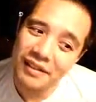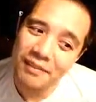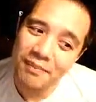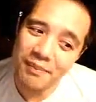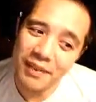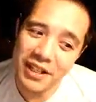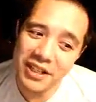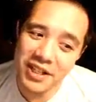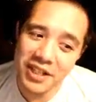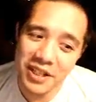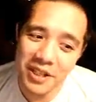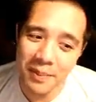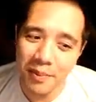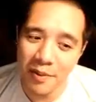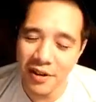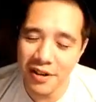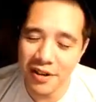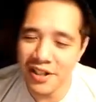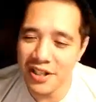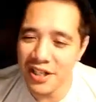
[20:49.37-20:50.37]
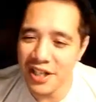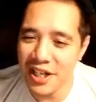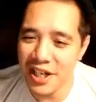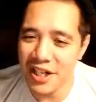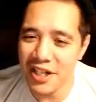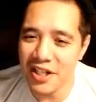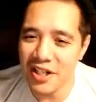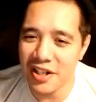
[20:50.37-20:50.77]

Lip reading: Best support in Siege.